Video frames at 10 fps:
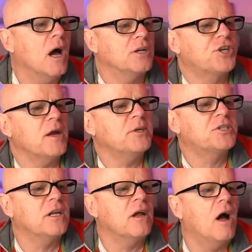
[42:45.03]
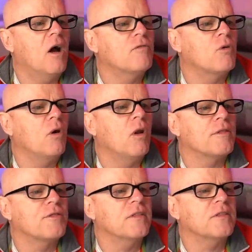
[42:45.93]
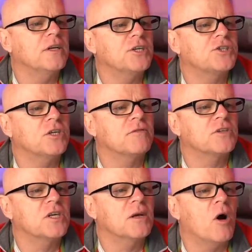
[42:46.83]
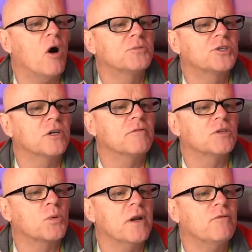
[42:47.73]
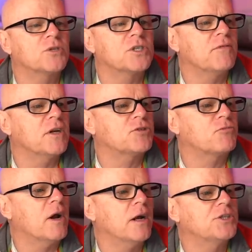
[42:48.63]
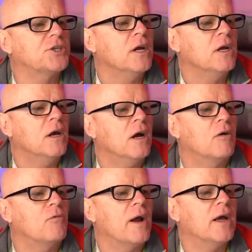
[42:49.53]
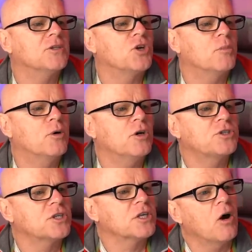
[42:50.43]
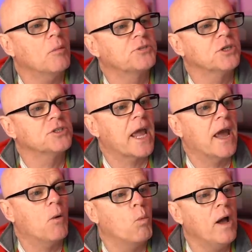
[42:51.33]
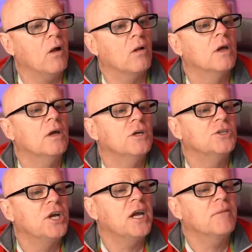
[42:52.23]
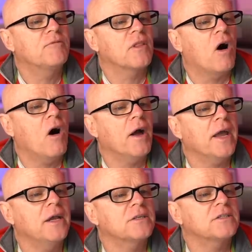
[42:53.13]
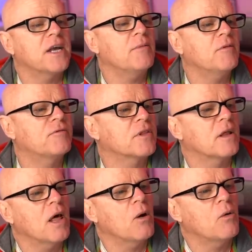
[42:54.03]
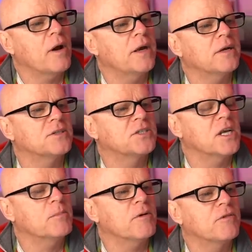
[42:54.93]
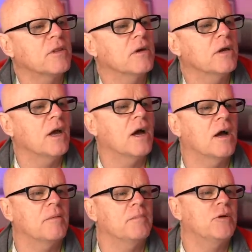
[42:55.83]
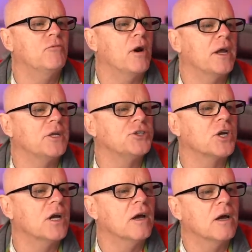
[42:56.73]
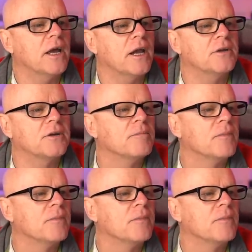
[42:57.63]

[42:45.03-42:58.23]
Jamie said, overall, I think the addition of the Sigma option of the 24-70-ish range rounds your purchasing options out well. GM for the high end, Tamron for the lower end, and Sigma for the mid-range end.